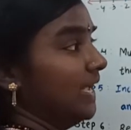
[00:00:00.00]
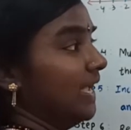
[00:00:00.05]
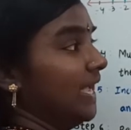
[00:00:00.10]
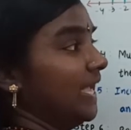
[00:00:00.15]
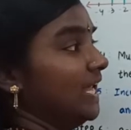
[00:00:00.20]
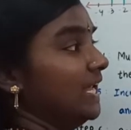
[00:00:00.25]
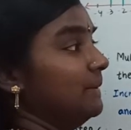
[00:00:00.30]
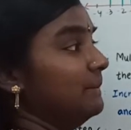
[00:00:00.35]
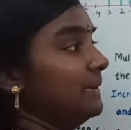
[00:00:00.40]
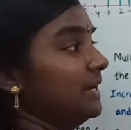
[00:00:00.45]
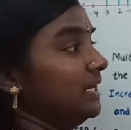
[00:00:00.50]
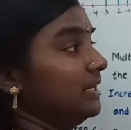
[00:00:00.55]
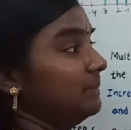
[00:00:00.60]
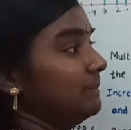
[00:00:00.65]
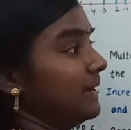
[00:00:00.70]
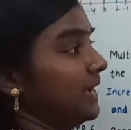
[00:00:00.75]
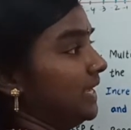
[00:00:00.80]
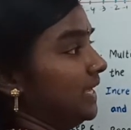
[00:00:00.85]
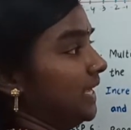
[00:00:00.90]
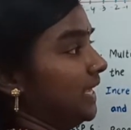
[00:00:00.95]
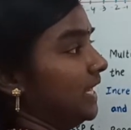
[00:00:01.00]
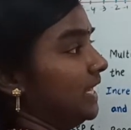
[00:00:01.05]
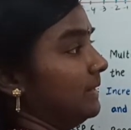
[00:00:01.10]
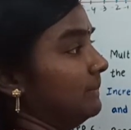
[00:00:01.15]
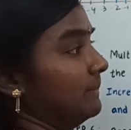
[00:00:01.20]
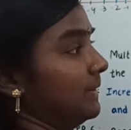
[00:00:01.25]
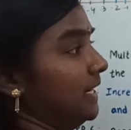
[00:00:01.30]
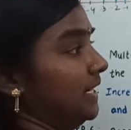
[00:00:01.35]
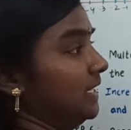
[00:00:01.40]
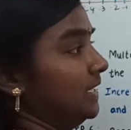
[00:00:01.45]
element by
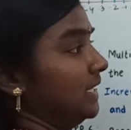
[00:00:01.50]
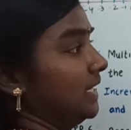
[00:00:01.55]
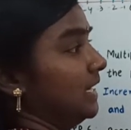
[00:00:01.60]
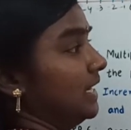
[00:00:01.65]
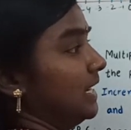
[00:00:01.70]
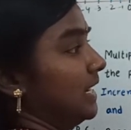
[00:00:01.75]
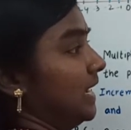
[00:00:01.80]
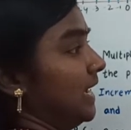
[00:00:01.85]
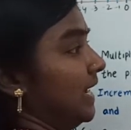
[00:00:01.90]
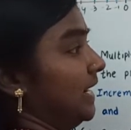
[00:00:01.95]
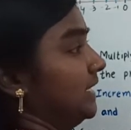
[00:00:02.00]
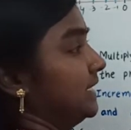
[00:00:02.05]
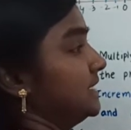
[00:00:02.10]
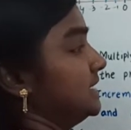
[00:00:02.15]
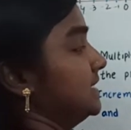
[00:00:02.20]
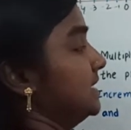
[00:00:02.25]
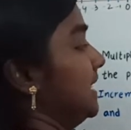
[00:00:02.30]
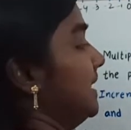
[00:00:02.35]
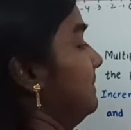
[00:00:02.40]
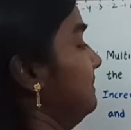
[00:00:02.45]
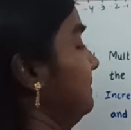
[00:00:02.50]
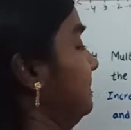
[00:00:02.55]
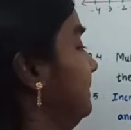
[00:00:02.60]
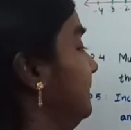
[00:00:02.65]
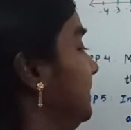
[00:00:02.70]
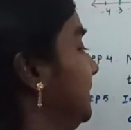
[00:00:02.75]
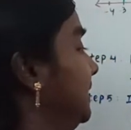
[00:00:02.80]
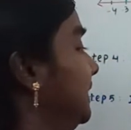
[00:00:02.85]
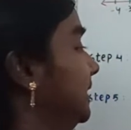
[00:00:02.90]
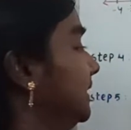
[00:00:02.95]
element and sum
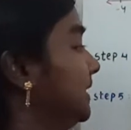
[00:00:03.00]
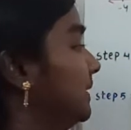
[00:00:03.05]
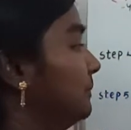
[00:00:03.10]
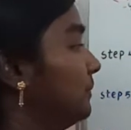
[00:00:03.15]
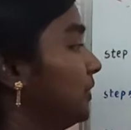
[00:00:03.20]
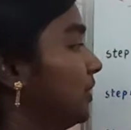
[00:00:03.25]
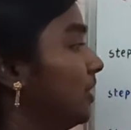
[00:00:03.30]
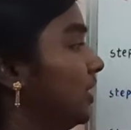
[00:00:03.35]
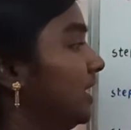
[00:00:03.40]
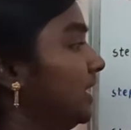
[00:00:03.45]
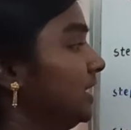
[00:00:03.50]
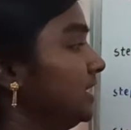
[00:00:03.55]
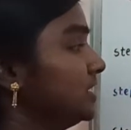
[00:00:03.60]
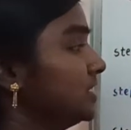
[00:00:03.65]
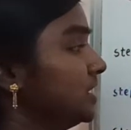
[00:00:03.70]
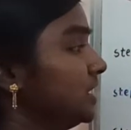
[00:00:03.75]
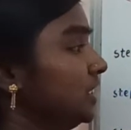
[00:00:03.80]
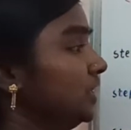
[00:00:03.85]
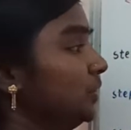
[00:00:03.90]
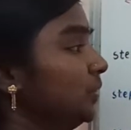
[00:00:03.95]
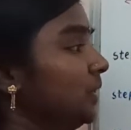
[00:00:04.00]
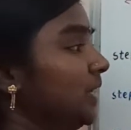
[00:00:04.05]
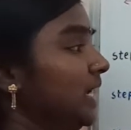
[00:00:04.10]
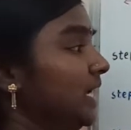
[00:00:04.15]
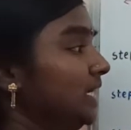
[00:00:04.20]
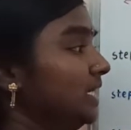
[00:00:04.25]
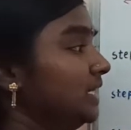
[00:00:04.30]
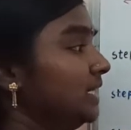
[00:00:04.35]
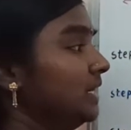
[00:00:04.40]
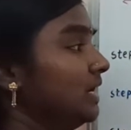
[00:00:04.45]
the products to
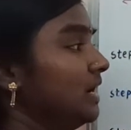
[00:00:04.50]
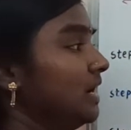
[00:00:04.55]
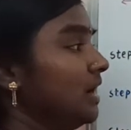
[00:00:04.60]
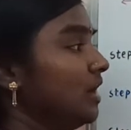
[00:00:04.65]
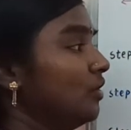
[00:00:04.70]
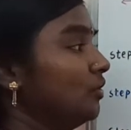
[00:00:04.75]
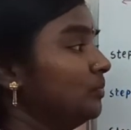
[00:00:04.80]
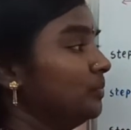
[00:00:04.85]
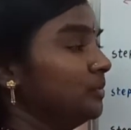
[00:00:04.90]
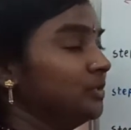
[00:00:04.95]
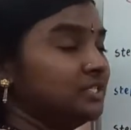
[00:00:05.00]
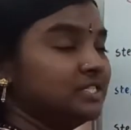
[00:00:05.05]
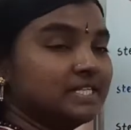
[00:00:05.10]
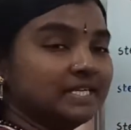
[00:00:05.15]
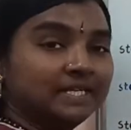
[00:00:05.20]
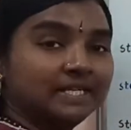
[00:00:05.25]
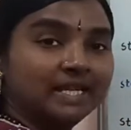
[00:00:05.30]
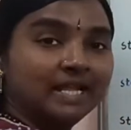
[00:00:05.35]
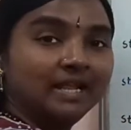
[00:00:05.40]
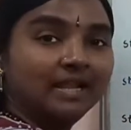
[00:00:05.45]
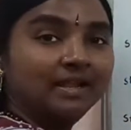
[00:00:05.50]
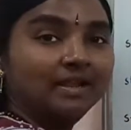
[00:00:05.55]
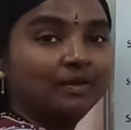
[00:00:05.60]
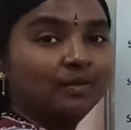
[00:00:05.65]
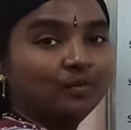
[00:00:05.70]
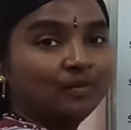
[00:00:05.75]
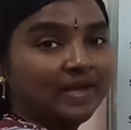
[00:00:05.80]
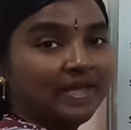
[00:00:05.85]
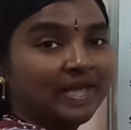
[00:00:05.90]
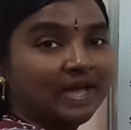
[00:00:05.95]
get output signal
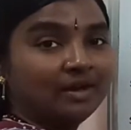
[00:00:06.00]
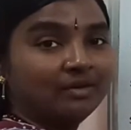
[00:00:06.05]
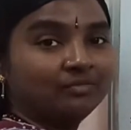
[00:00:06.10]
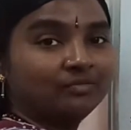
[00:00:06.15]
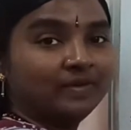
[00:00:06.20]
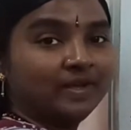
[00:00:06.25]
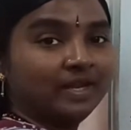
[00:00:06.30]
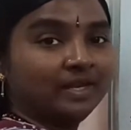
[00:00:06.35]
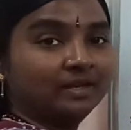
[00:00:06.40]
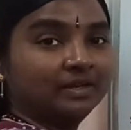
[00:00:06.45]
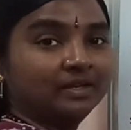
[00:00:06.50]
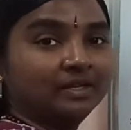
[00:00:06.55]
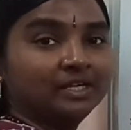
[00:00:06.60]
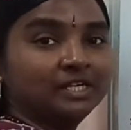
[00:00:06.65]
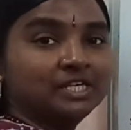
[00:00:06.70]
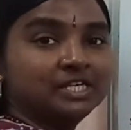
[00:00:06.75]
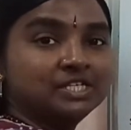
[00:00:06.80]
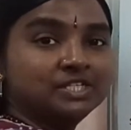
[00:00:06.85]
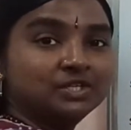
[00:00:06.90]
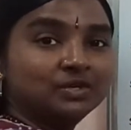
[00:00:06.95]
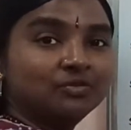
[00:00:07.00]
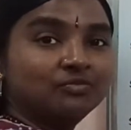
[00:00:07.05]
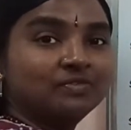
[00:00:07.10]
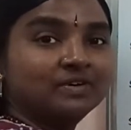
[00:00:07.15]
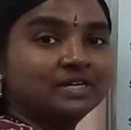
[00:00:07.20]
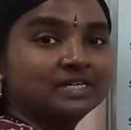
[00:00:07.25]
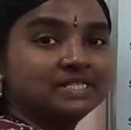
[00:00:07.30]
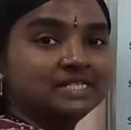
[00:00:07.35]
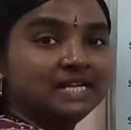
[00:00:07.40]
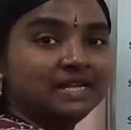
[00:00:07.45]
y of n. So
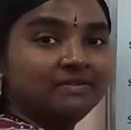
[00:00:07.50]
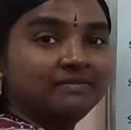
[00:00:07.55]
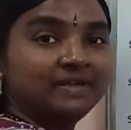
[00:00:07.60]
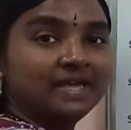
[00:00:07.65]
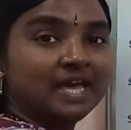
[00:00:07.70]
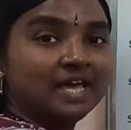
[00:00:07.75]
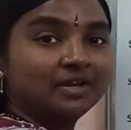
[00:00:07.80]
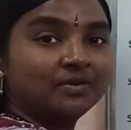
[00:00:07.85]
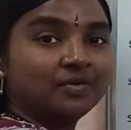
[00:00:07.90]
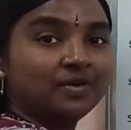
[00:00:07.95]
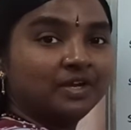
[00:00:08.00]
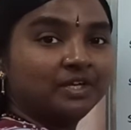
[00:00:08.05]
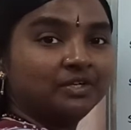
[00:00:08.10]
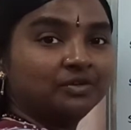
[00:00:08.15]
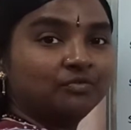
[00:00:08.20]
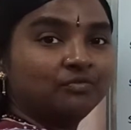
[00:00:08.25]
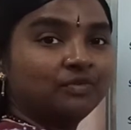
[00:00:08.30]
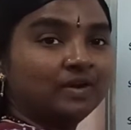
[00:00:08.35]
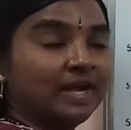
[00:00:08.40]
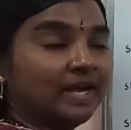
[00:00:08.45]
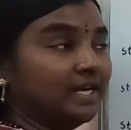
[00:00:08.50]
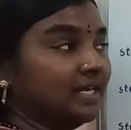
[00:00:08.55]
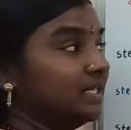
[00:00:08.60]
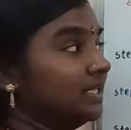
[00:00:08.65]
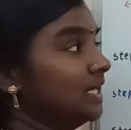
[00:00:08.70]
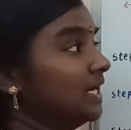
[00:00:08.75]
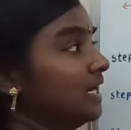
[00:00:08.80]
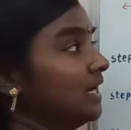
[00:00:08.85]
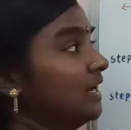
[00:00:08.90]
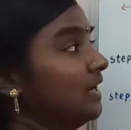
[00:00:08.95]
firstly we are going to
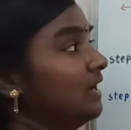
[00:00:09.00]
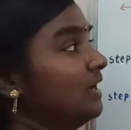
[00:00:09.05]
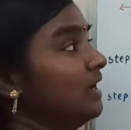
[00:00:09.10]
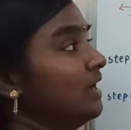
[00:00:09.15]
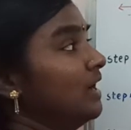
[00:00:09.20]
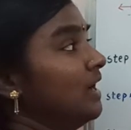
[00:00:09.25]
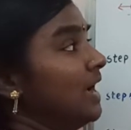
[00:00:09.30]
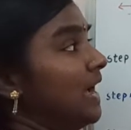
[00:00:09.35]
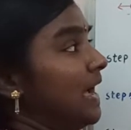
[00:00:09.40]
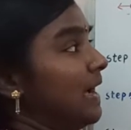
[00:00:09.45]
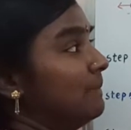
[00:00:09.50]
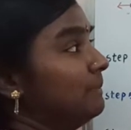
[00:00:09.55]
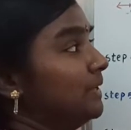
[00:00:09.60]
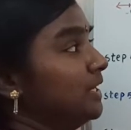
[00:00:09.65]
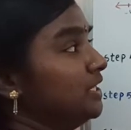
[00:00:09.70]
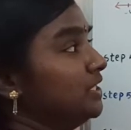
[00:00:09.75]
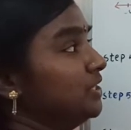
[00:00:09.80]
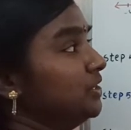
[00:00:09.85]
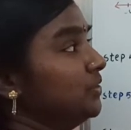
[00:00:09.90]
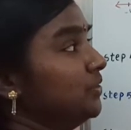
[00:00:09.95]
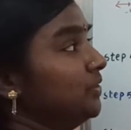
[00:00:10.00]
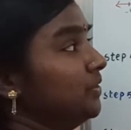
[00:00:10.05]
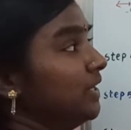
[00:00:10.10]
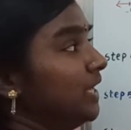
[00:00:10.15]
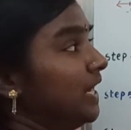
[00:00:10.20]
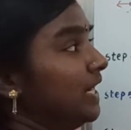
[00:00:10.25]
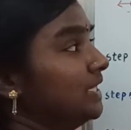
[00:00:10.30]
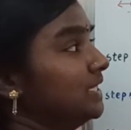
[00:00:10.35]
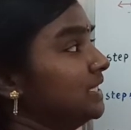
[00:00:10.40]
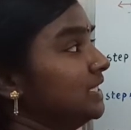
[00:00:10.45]
find the amplitude
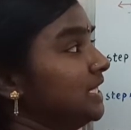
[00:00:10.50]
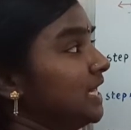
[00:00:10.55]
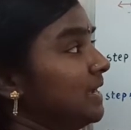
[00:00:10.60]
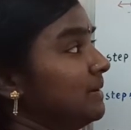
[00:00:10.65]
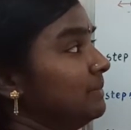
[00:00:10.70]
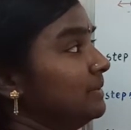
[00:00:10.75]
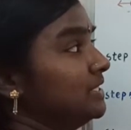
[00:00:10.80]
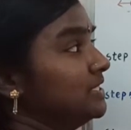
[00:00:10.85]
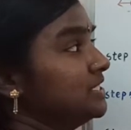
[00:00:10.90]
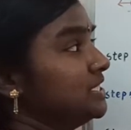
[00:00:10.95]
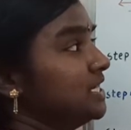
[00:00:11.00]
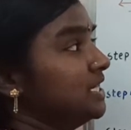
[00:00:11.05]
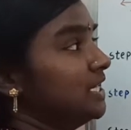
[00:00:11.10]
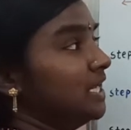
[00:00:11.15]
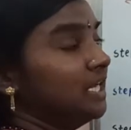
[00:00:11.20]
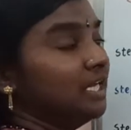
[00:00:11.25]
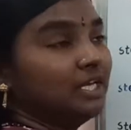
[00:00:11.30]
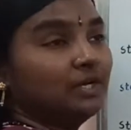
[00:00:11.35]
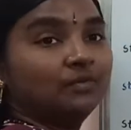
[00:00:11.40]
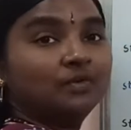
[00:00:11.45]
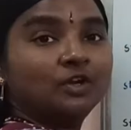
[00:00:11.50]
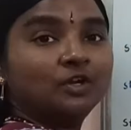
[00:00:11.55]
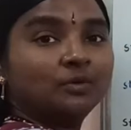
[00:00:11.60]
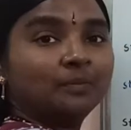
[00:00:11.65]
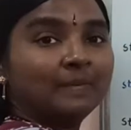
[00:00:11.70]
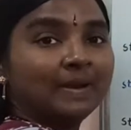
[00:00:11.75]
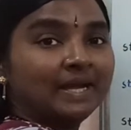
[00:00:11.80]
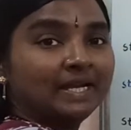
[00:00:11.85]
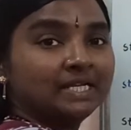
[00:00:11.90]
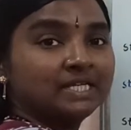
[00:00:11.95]
at the time instant n equal to
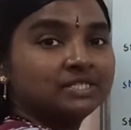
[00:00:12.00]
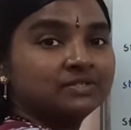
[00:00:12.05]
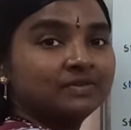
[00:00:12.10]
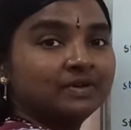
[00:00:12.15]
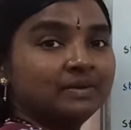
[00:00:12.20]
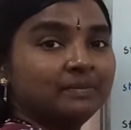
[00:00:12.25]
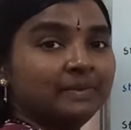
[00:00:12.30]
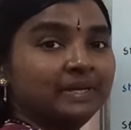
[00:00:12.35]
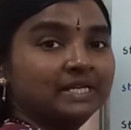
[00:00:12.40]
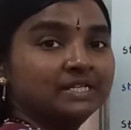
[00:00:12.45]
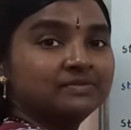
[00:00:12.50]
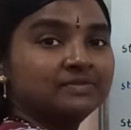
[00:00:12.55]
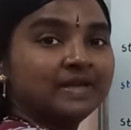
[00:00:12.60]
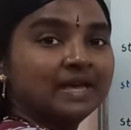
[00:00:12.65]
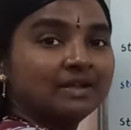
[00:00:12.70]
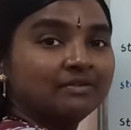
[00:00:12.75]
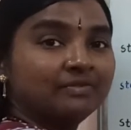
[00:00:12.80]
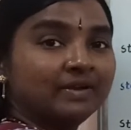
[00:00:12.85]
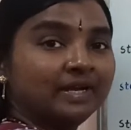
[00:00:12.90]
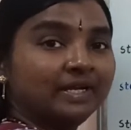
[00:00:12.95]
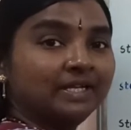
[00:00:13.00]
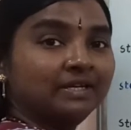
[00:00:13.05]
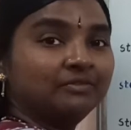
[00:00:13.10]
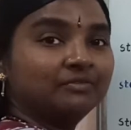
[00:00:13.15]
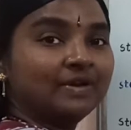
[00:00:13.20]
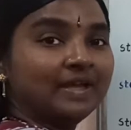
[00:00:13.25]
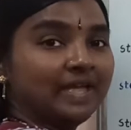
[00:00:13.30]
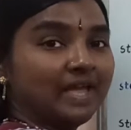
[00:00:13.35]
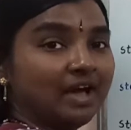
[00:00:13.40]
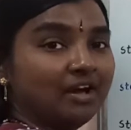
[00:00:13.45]
-1 means we are finding
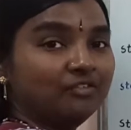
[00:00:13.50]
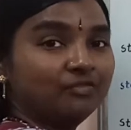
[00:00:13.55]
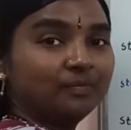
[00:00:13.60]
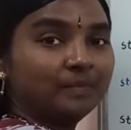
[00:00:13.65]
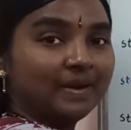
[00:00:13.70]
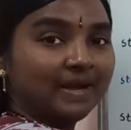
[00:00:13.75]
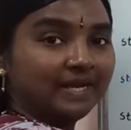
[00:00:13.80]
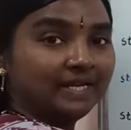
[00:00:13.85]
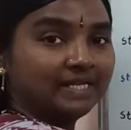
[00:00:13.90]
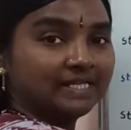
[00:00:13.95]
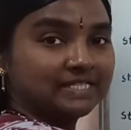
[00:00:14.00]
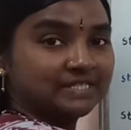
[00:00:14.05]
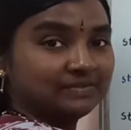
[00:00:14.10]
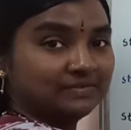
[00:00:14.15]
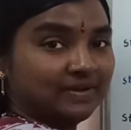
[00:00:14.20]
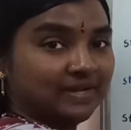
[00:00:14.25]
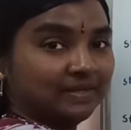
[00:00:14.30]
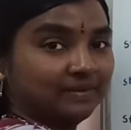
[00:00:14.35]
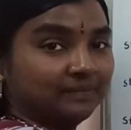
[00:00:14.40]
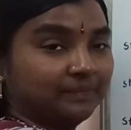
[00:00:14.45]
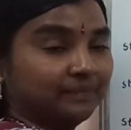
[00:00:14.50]
y of -1.